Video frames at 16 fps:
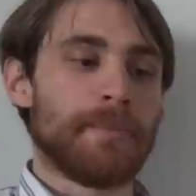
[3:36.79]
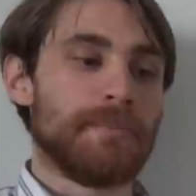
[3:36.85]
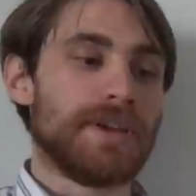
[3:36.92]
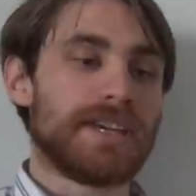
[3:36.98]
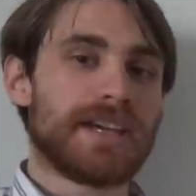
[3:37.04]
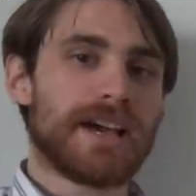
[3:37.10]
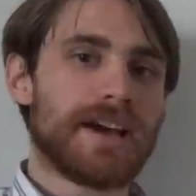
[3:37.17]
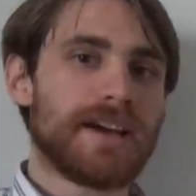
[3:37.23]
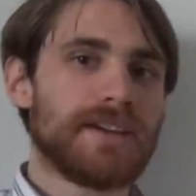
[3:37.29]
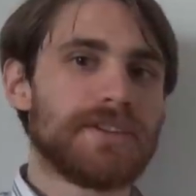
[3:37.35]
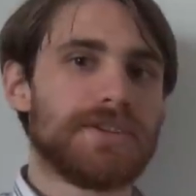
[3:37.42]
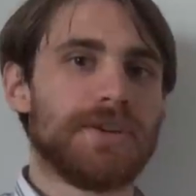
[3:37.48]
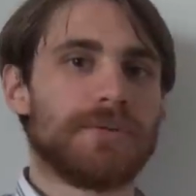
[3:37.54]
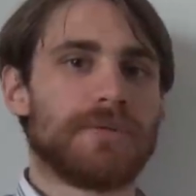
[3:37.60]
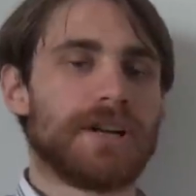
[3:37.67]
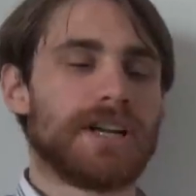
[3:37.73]

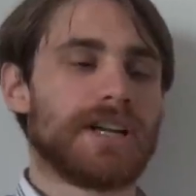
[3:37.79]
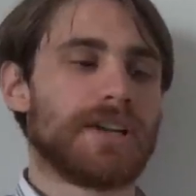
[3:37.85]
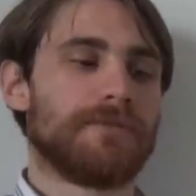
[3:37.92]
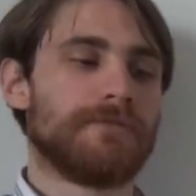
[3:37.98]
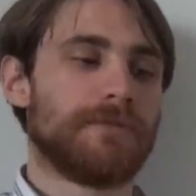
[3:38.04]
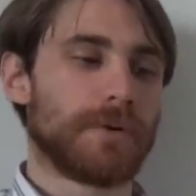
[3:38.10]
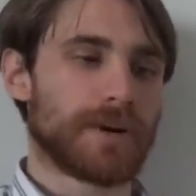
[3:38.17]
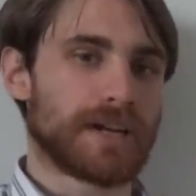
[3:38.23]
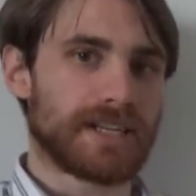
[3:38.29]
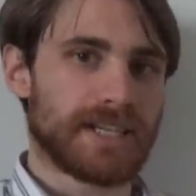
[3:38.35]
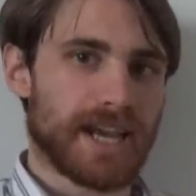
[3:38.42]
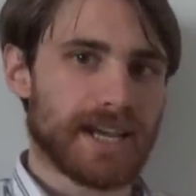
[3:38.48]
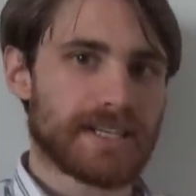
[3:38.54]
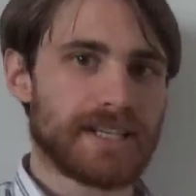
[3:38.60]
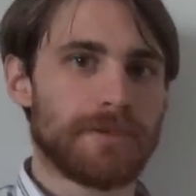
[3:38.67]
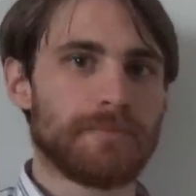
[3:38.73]
because you're running four
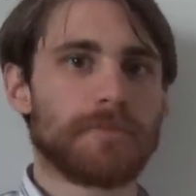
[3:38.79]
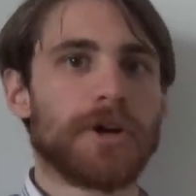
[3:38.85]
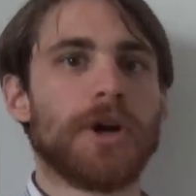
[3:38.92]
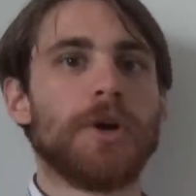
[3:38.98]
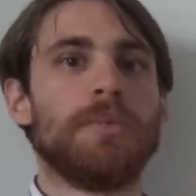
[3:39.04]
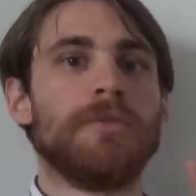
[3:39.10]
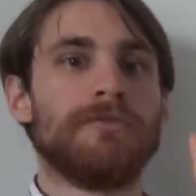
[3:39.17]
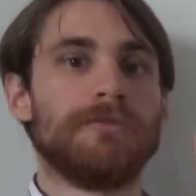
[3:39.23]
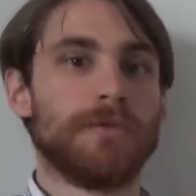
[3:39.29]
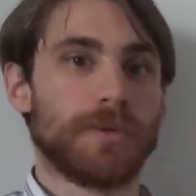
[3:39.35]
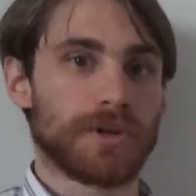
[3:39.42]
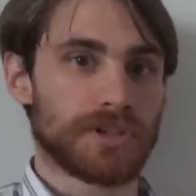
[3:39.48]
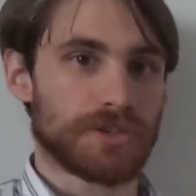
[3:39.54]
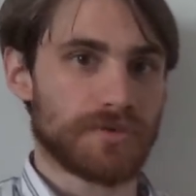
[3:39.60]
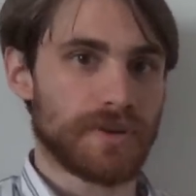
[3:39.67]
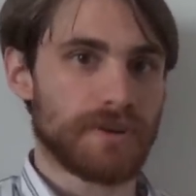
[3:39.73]
Gitaxian Probe,
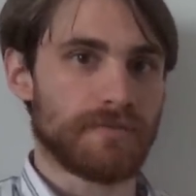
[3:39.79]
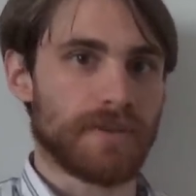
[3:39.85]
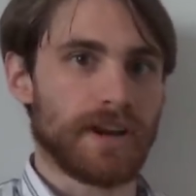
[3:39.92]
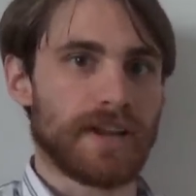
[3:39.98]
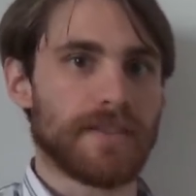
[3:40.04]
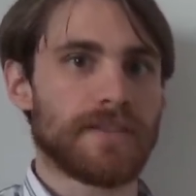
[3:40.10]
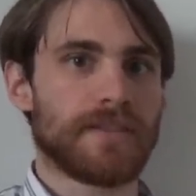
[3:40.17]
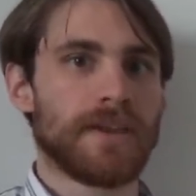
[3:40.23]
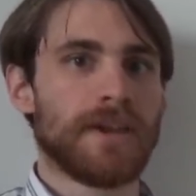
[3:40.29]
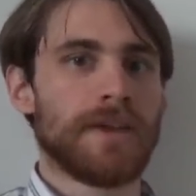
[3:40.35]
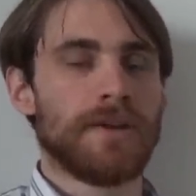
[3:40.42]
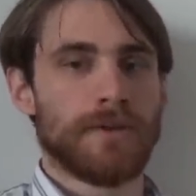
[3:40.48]
four Street Wraith,